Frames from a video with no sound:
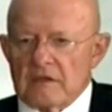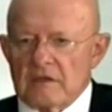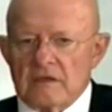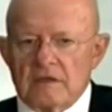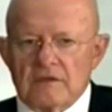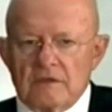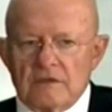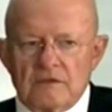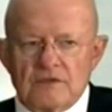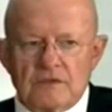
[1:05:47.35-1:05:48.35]

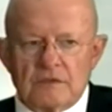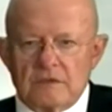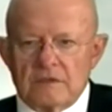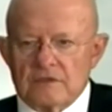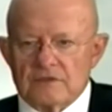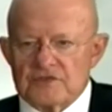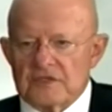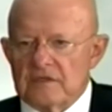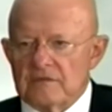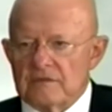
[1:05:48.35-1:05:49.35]
And you'll
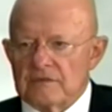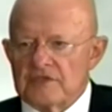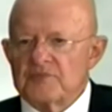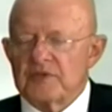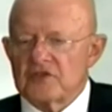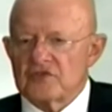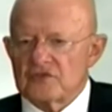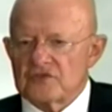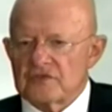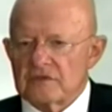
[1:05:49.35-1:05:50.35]
see these
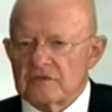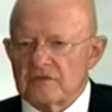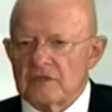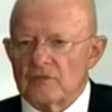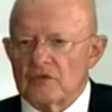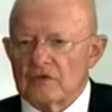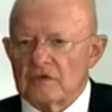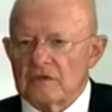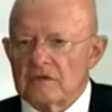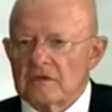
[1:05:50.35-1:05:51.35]
pictures of Kim
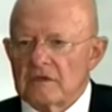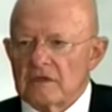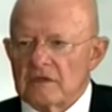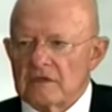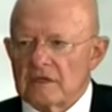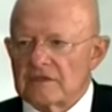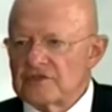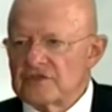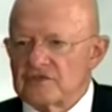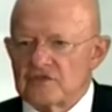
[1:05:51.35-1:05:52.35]
Jong-un. You've got
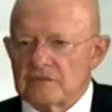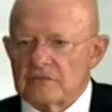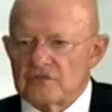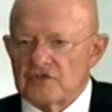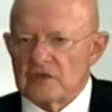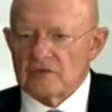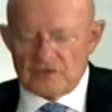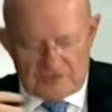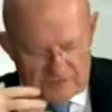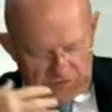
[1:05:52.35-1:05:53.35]
these
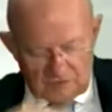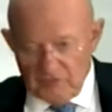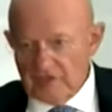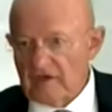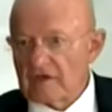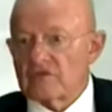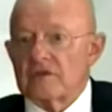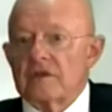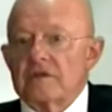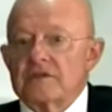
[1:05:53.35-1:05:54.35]
generals, you know, bedecked
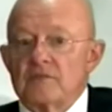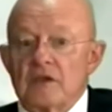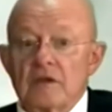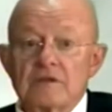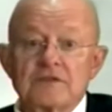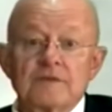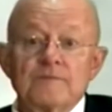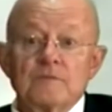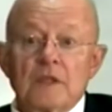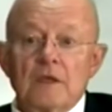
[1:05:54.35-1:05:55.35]
with all these medals.
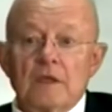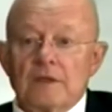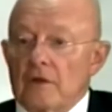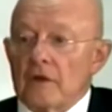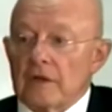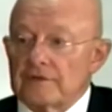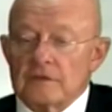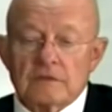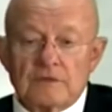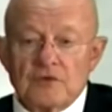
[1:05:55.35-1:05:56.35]
And they all got
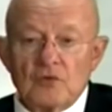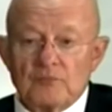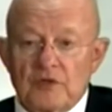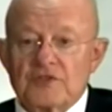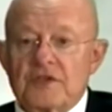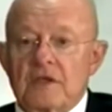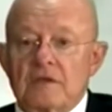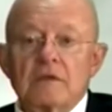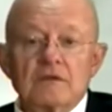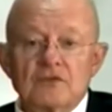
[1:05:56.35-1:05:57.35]
their little notebooks
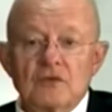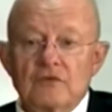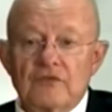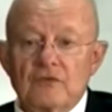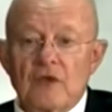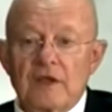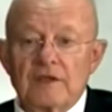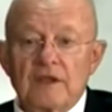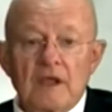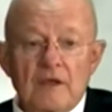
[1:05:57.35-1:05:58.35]
out, dutifully
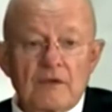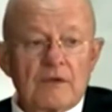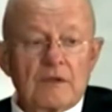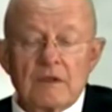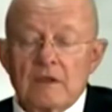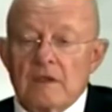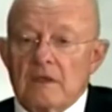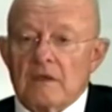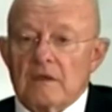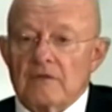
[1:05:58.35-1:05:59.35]
writing down
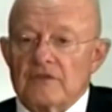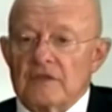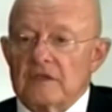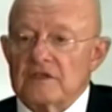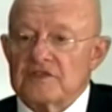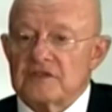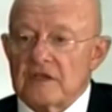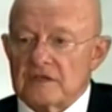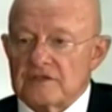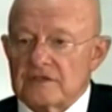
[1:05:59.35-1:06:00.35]
everything he
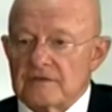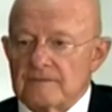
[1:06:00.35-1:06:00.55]
says.